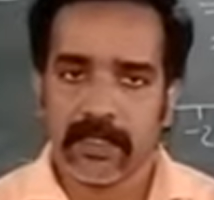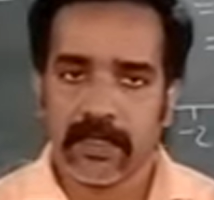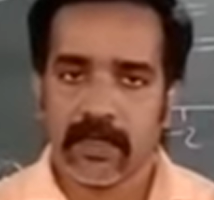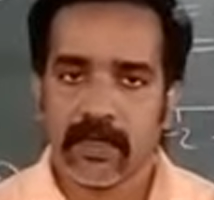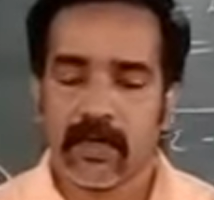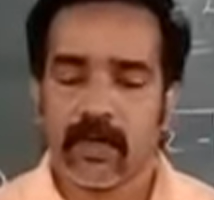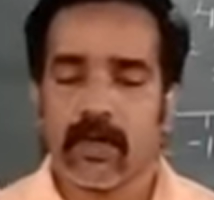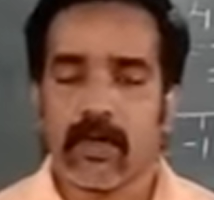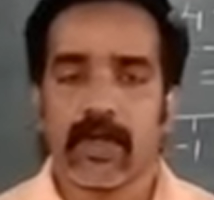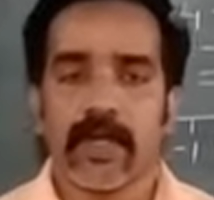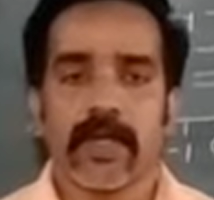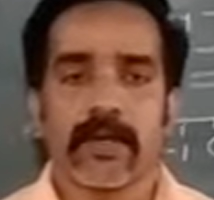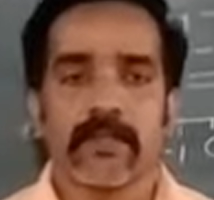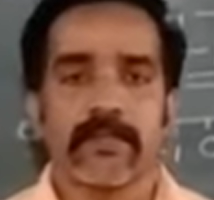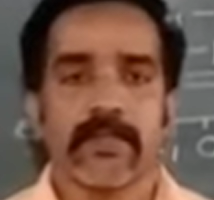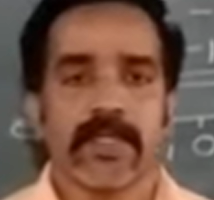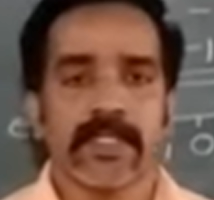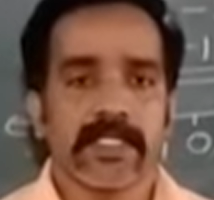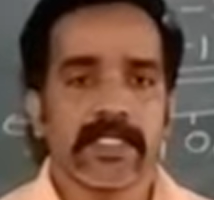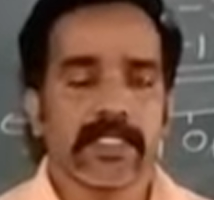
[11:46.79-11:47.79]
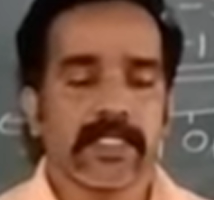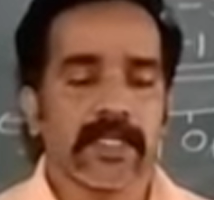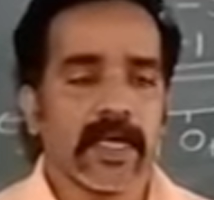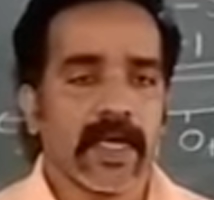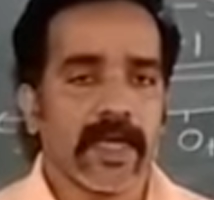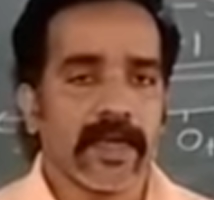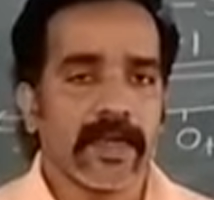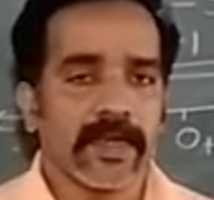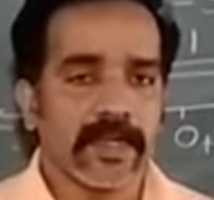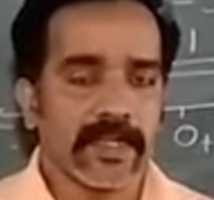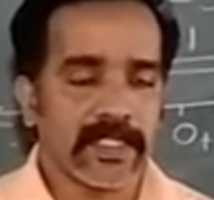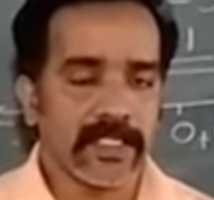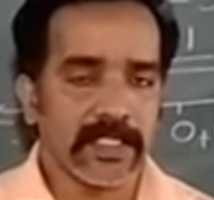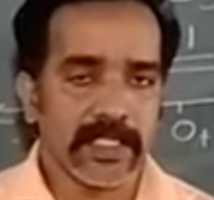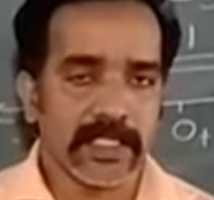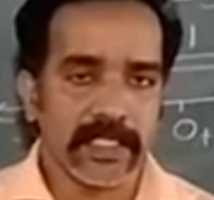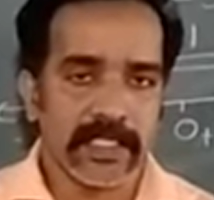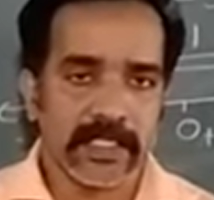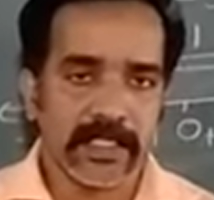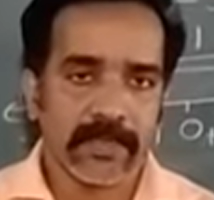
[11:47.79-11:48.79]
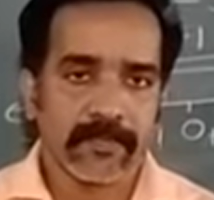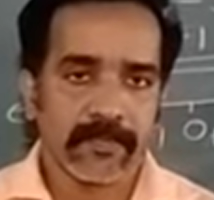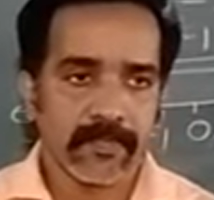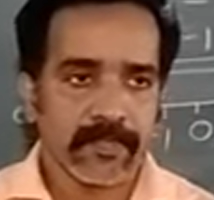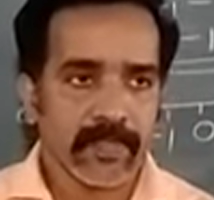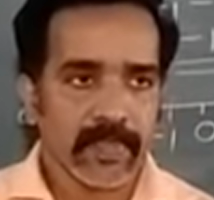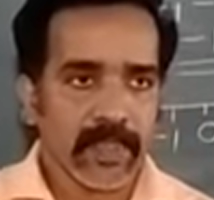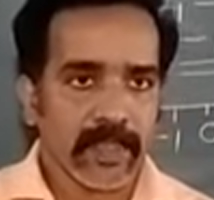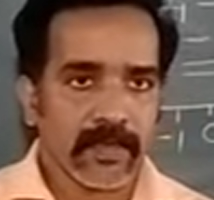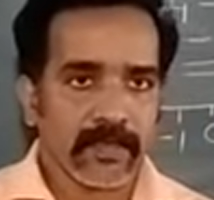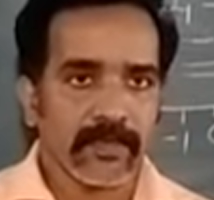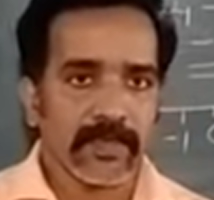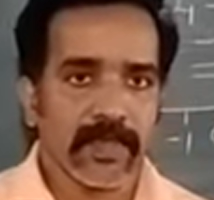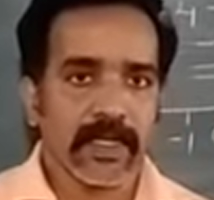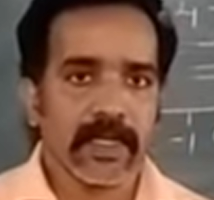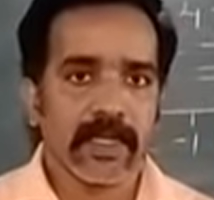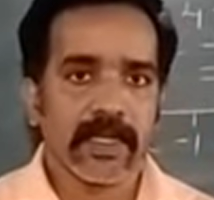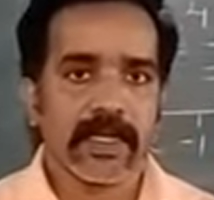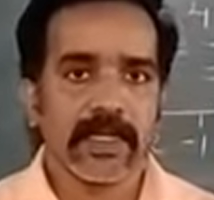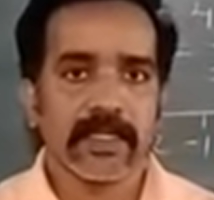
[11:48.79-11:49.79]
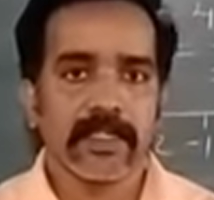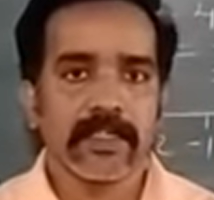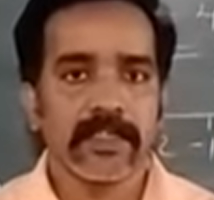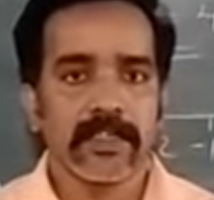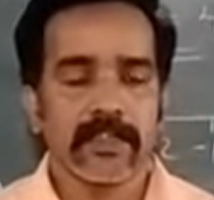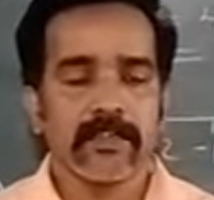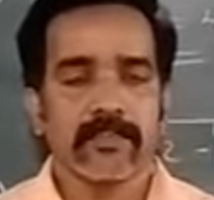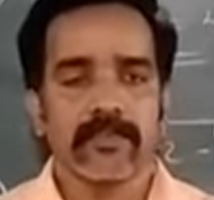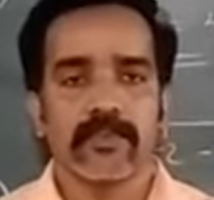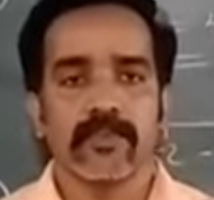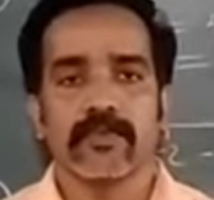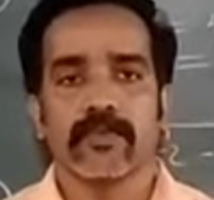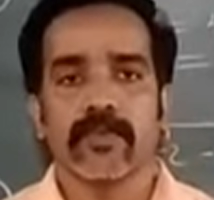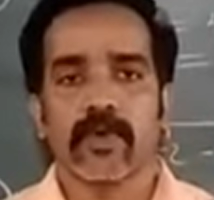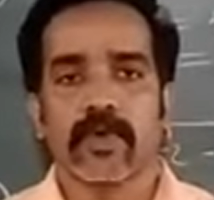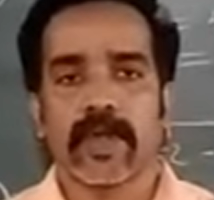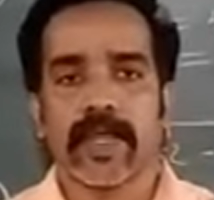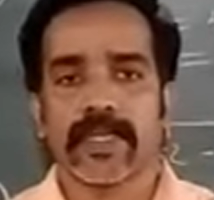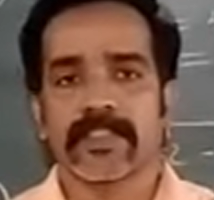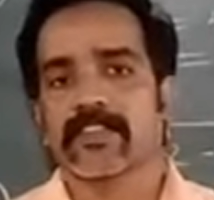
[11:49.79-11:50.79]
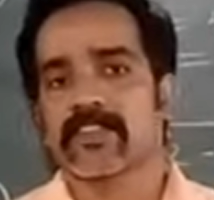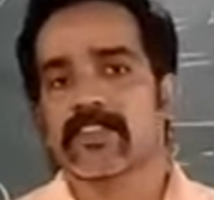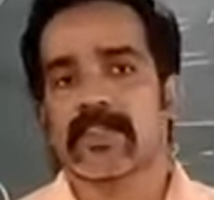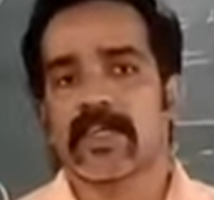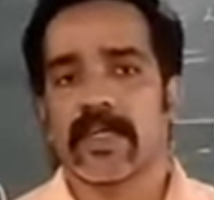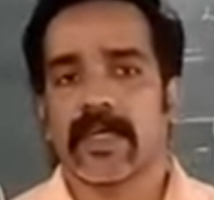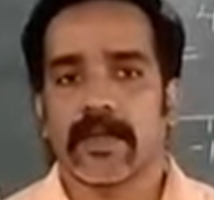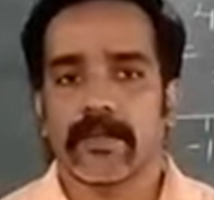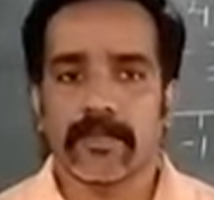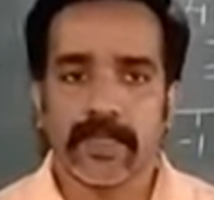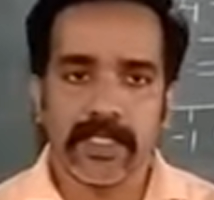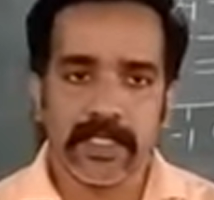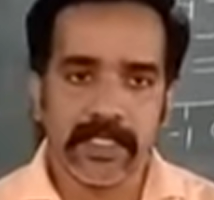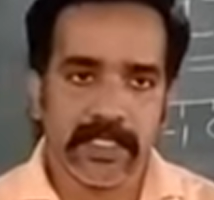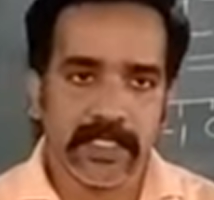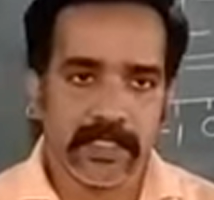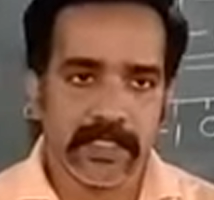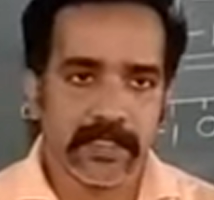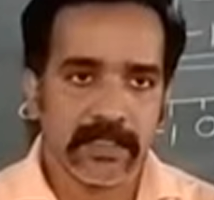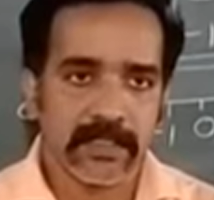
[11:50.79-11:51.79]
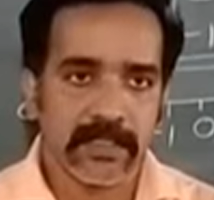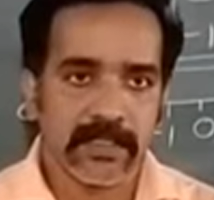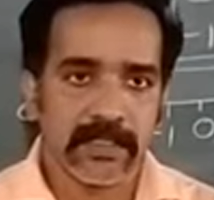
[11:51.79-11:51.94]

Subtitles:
whole numbers and integers, we need few more extra numbers.